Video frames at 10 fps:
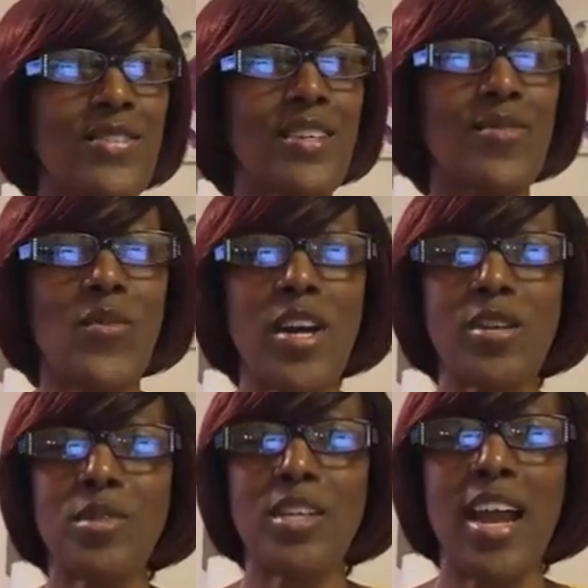
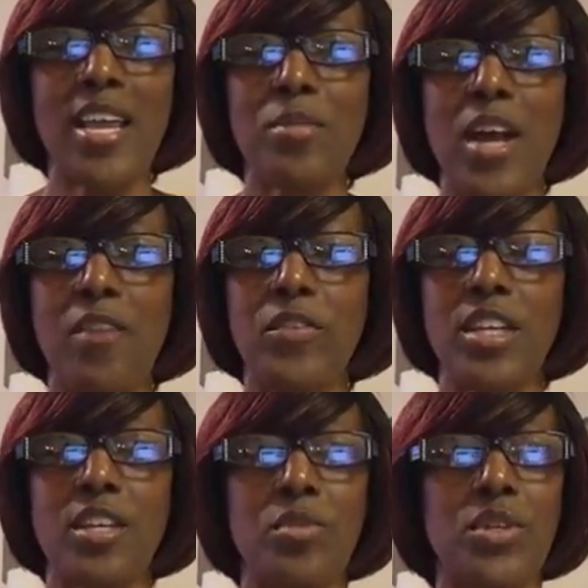Welcome to I Am
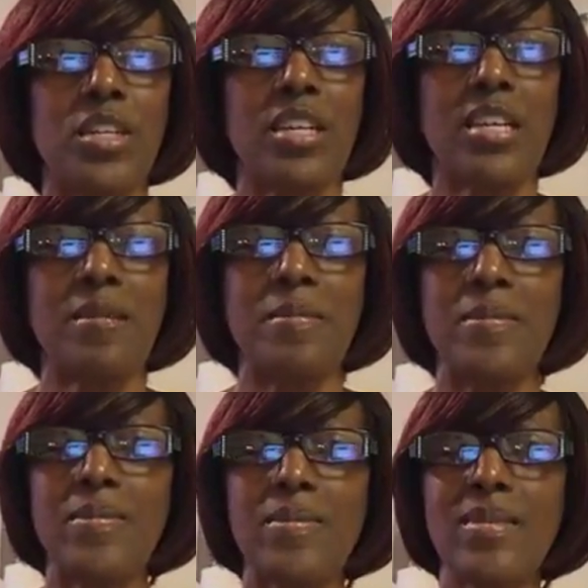Confident Community.
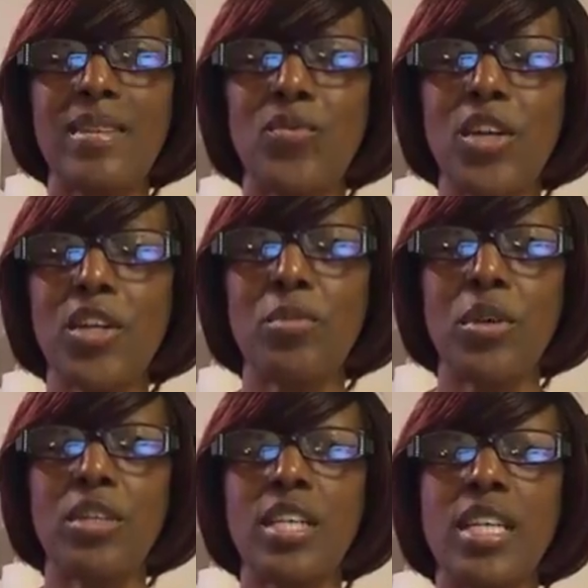We're a
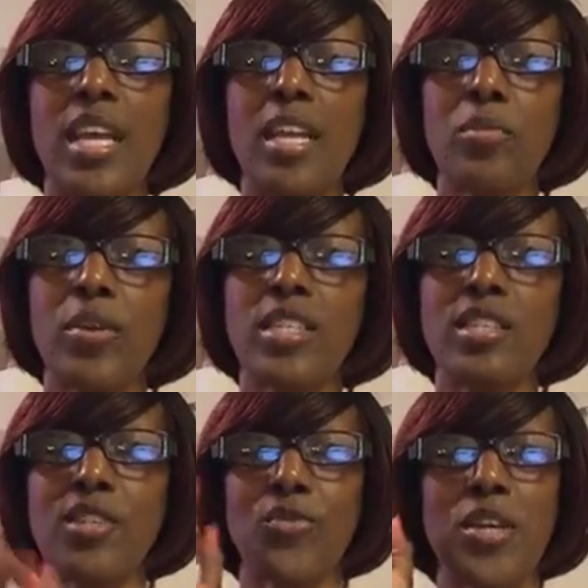community that embraces
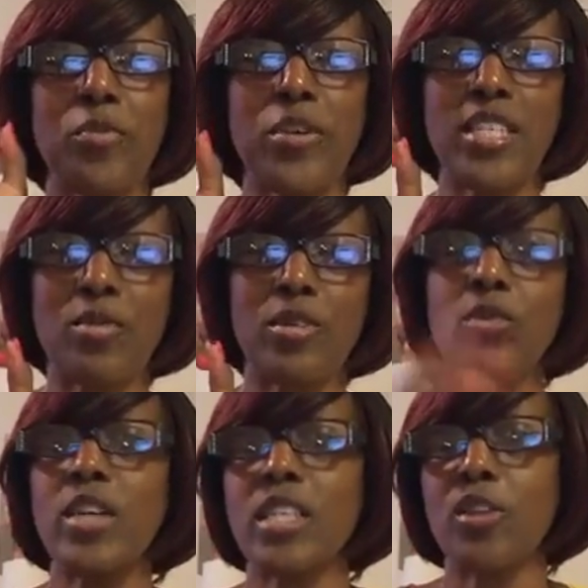three principles.
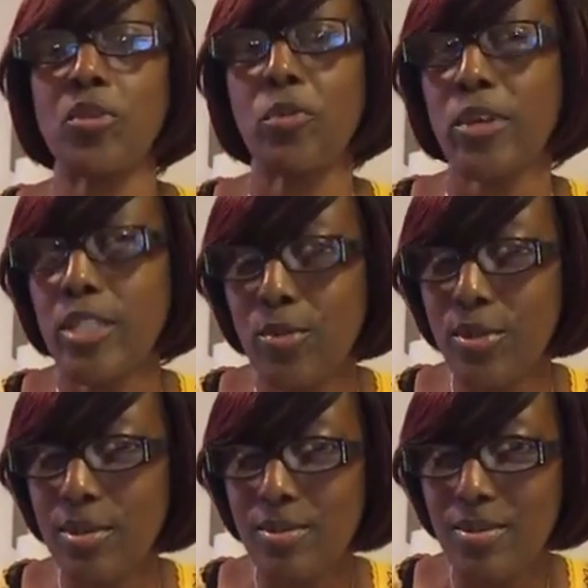What's the three
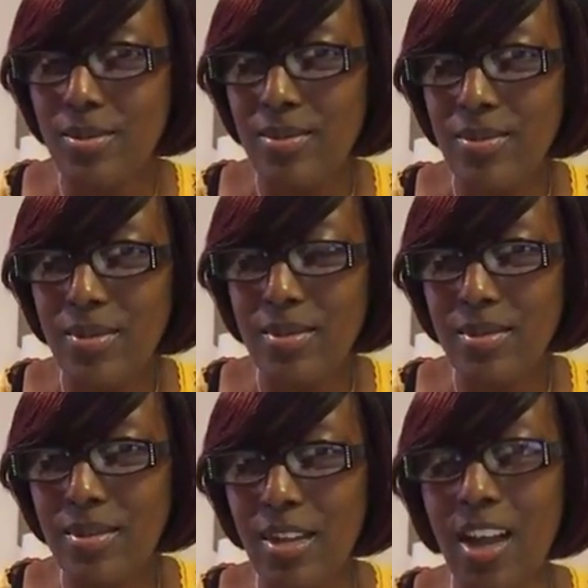principles?
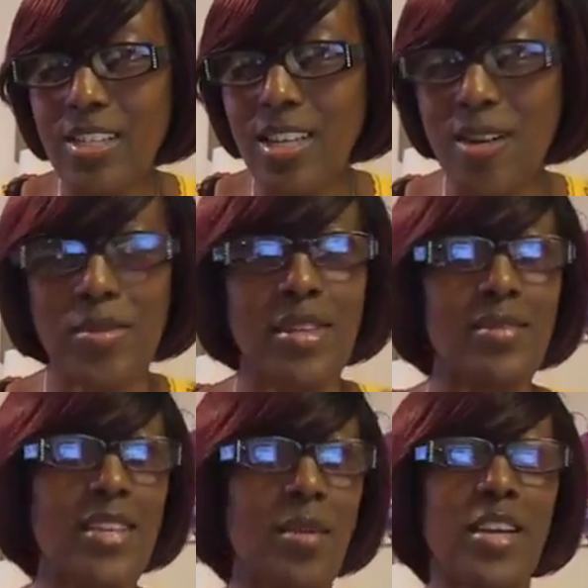Y'all tell me.
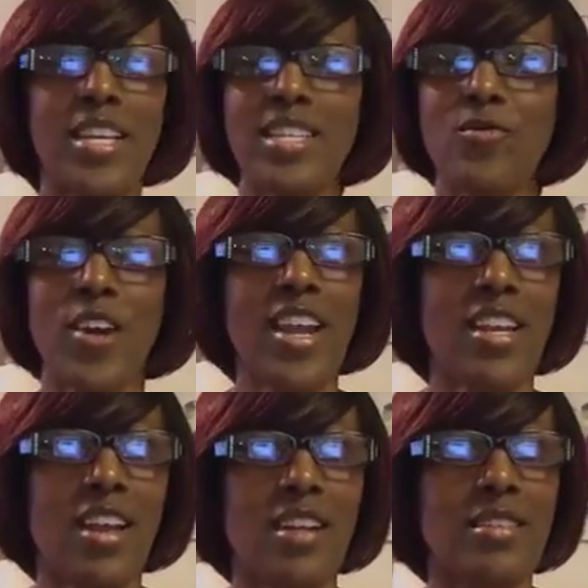Y'all better get right now.